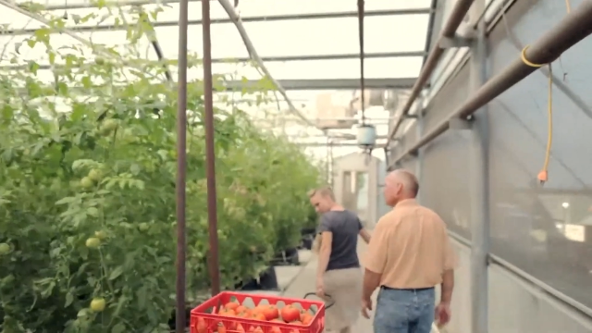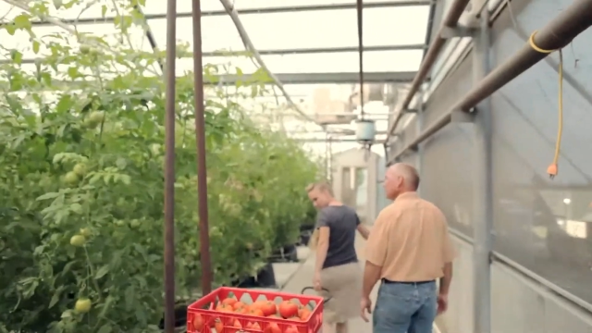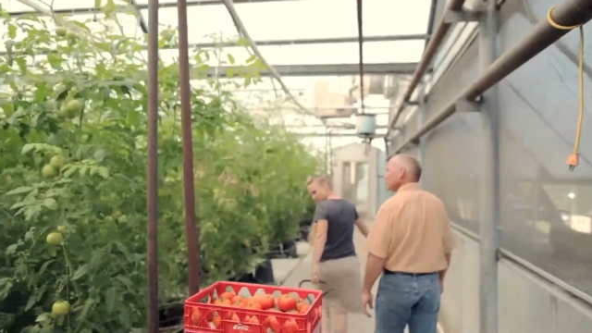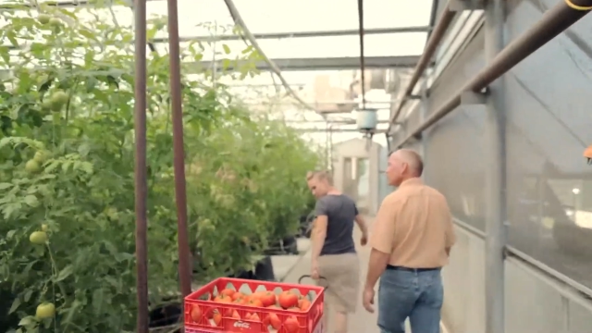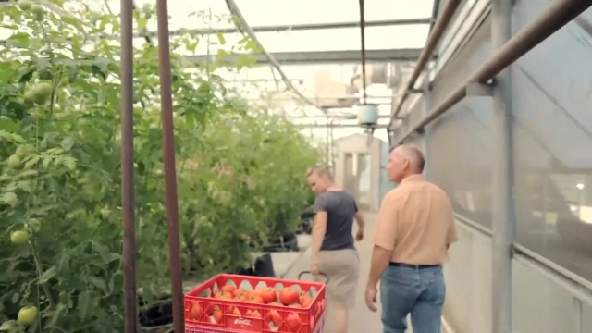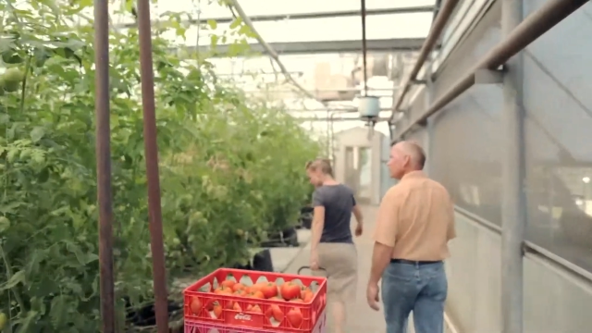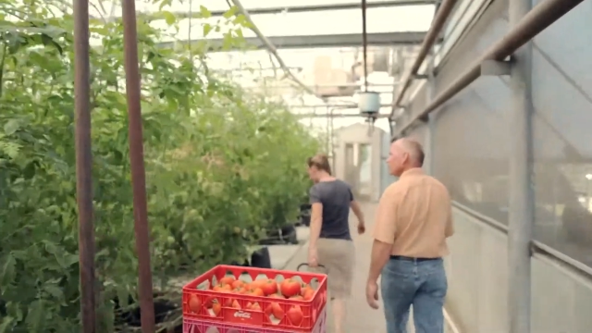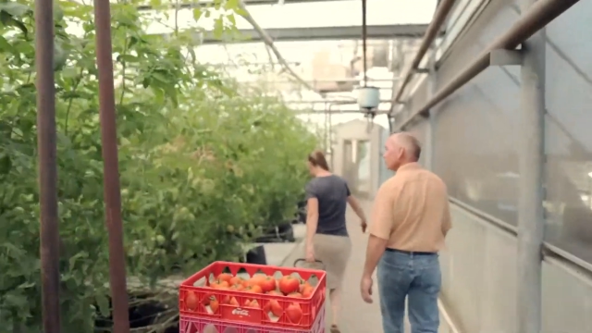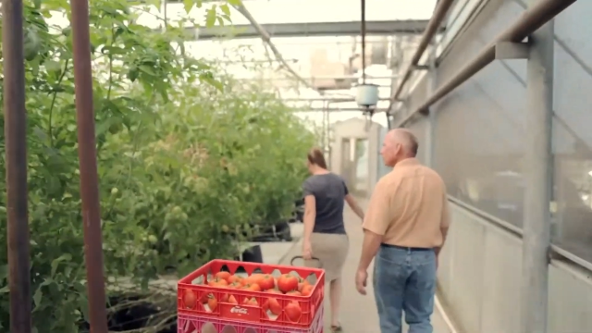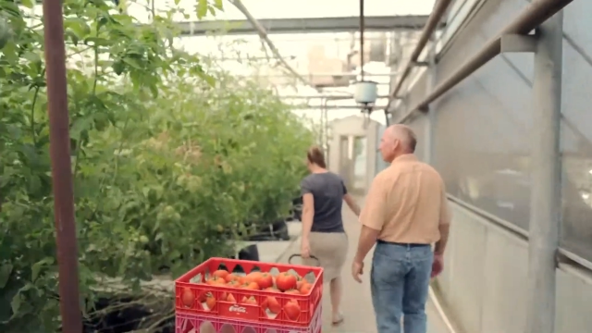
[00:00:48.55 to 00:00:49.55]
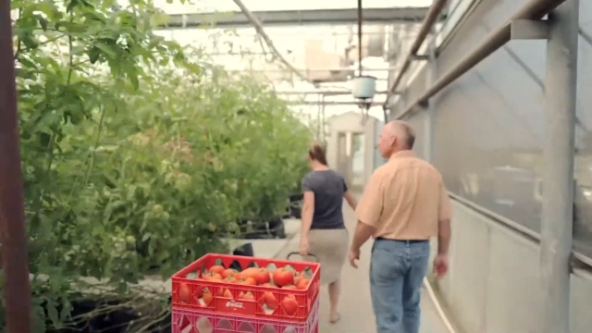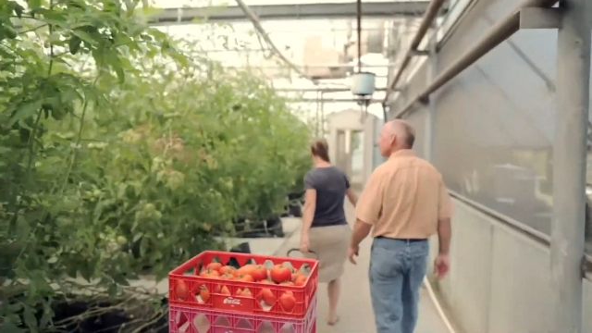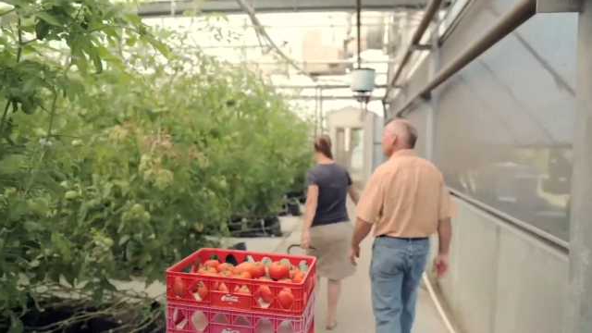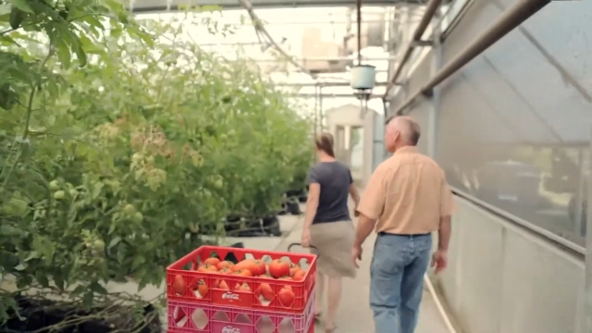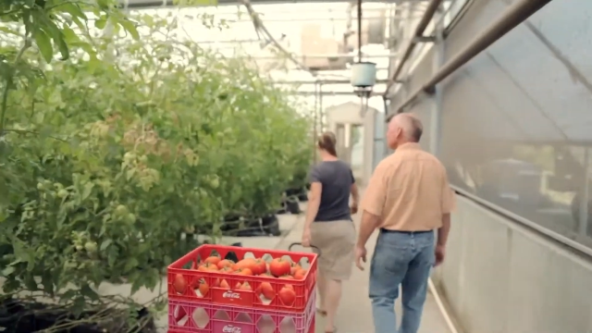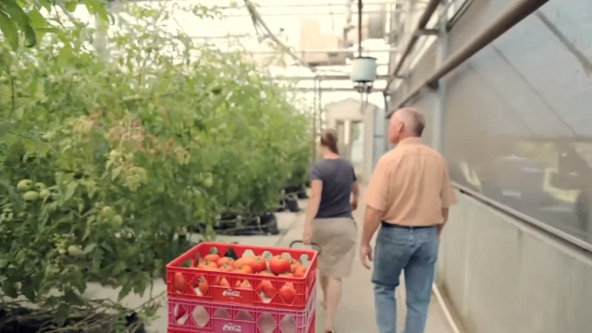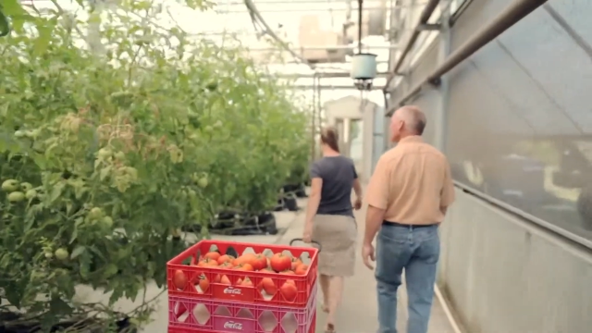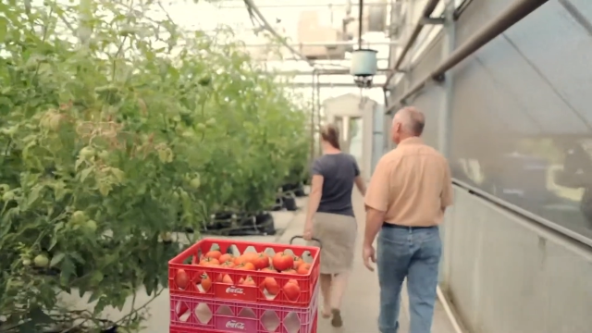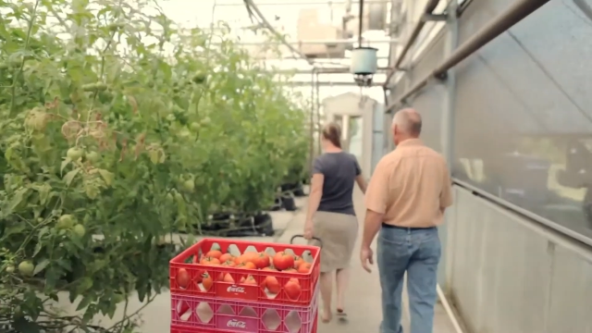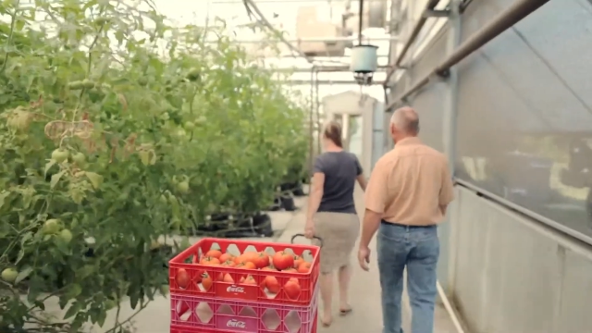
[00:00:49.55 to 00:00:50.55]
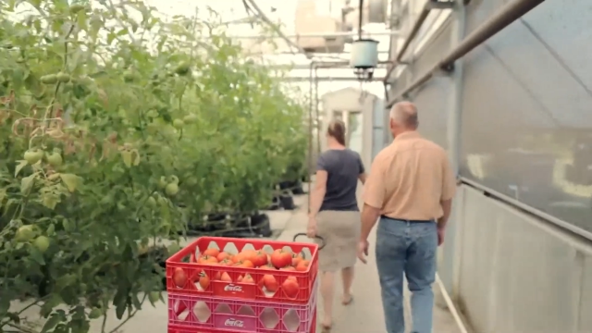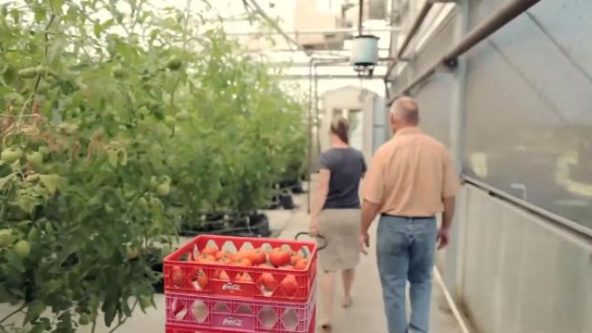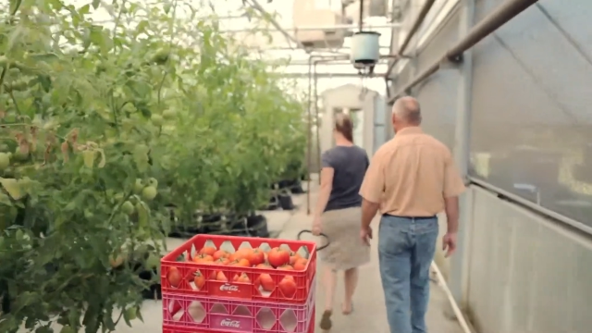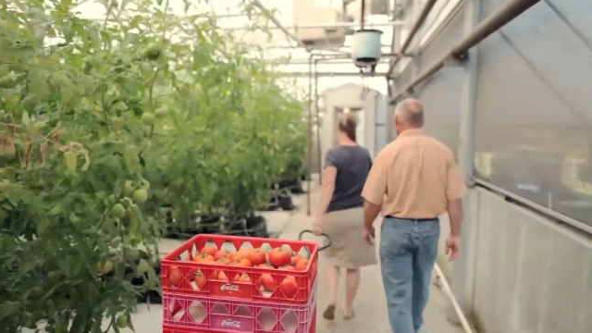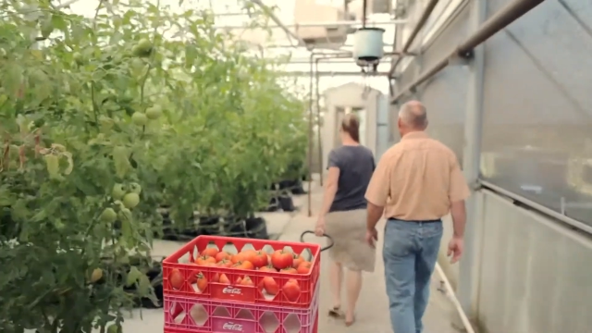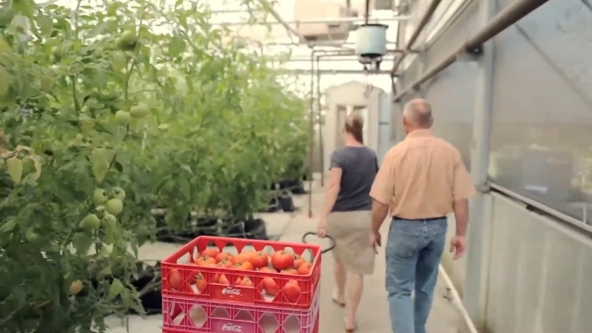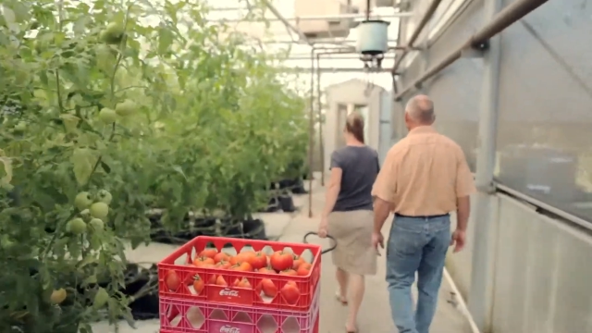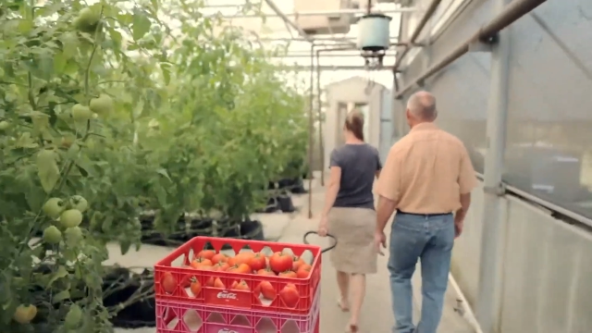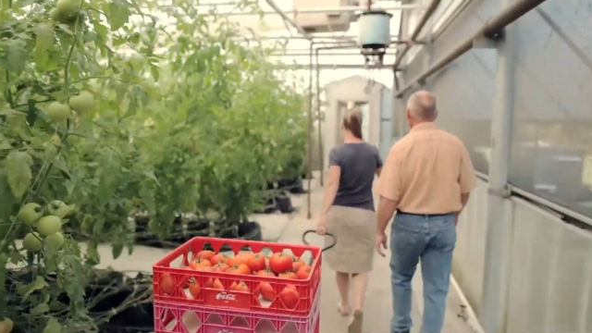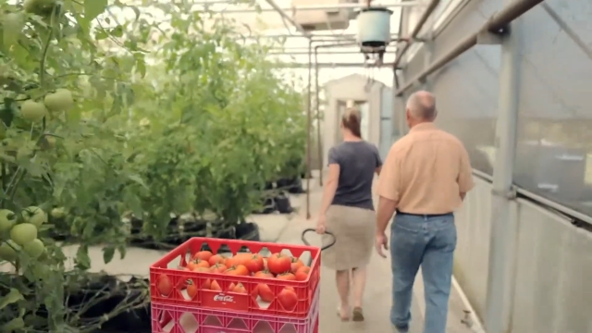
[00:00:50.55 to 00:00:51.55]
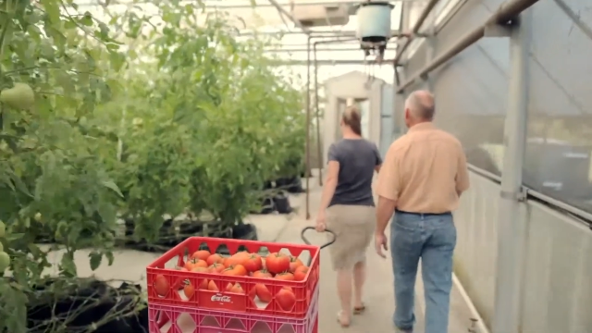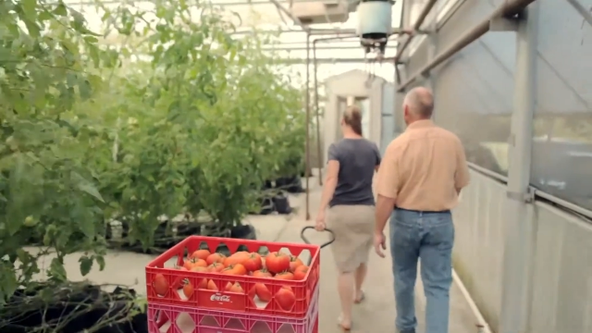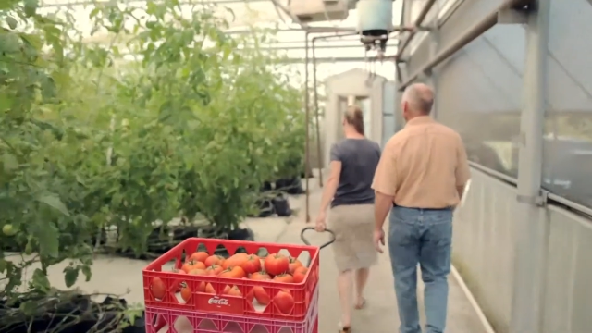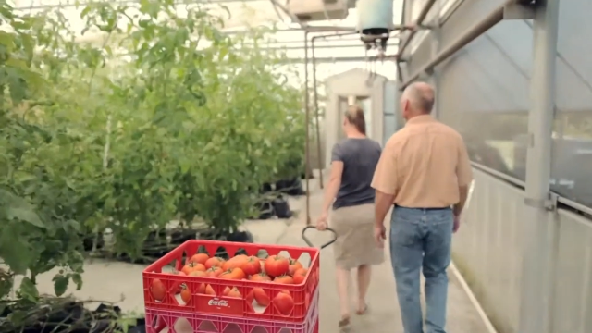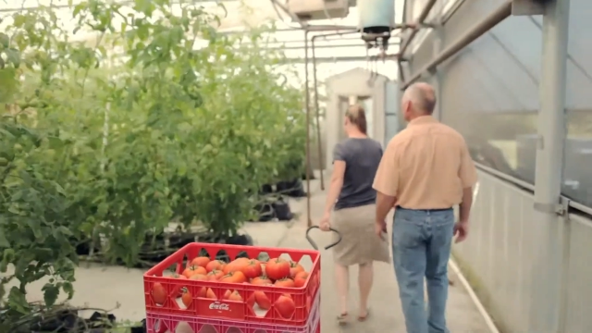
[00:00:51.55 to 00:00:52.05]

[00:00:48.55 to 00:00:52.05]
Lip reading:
[unreadable: no face in view]